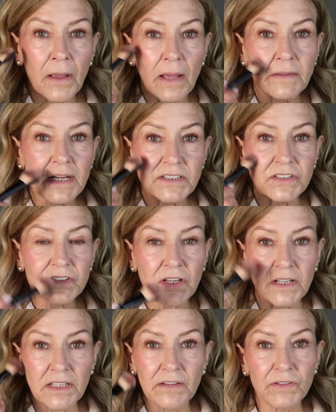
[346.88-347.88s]
And that's just
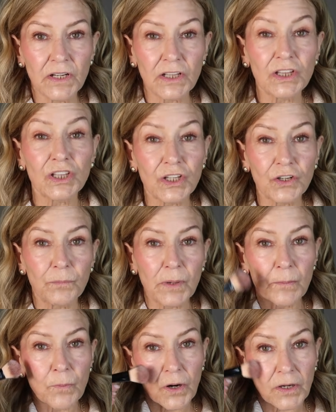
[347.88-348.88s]
gonna give it a little
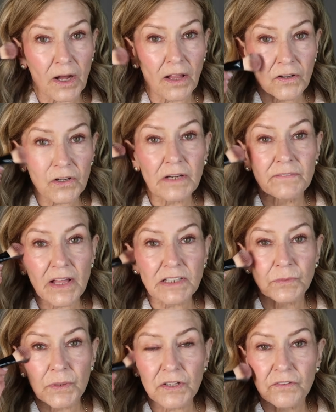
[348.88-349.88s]
bit more color if
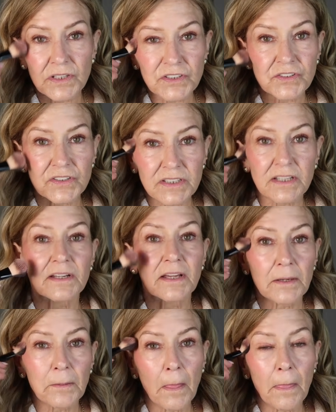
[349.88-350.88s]
that's what you're interested
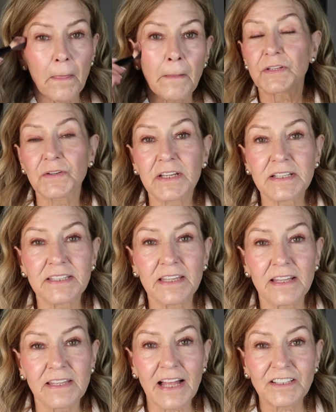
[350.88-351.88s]
in. So you can see
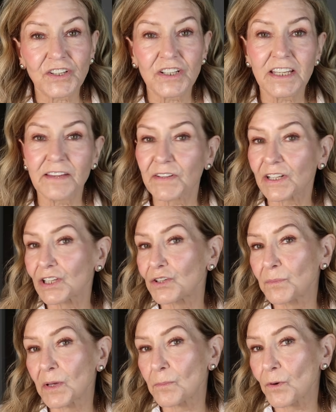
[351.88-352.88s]
that that's gonna give it a little
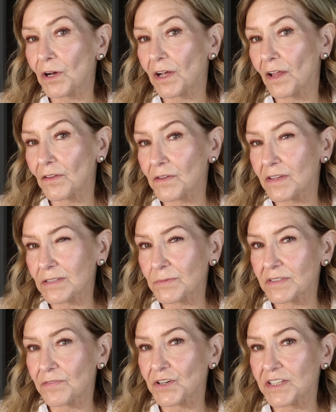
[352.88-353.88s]
bit more color. This
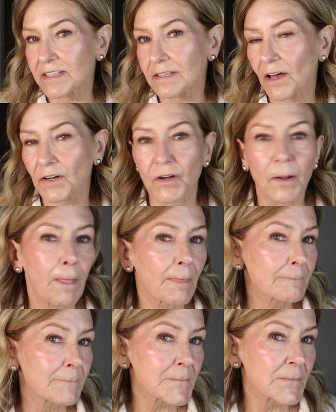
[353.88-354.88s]
one's very subtle,
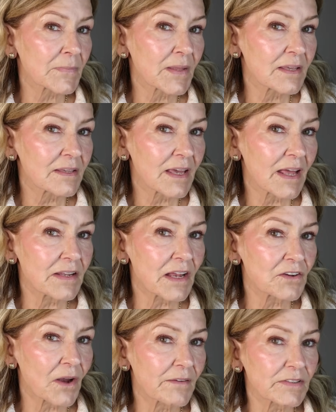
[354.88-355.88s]
and there
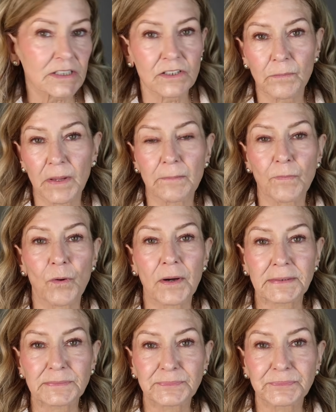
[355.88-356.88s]
you have a little bit more.